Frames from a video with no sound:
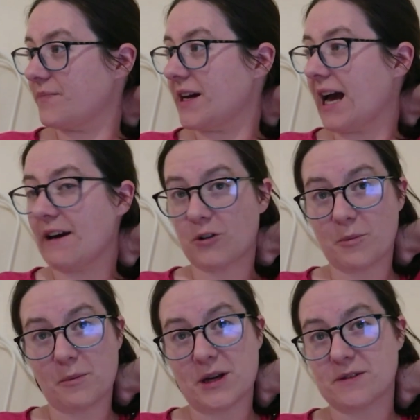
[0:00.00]
I have
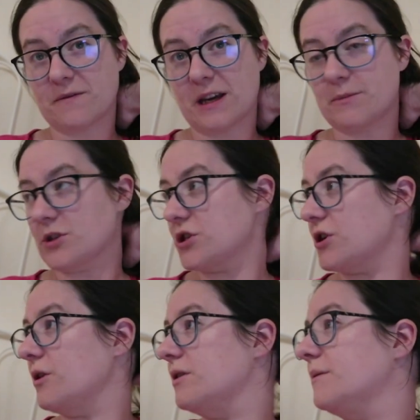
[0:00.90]
got permission for him to
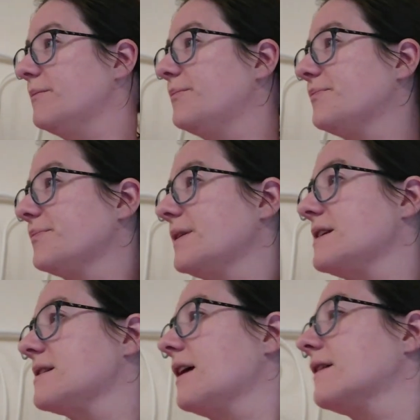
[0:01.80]
show them.
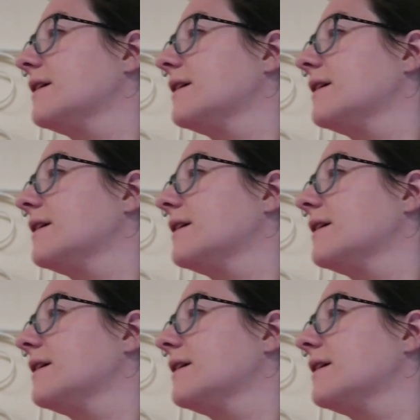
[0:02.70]
Is that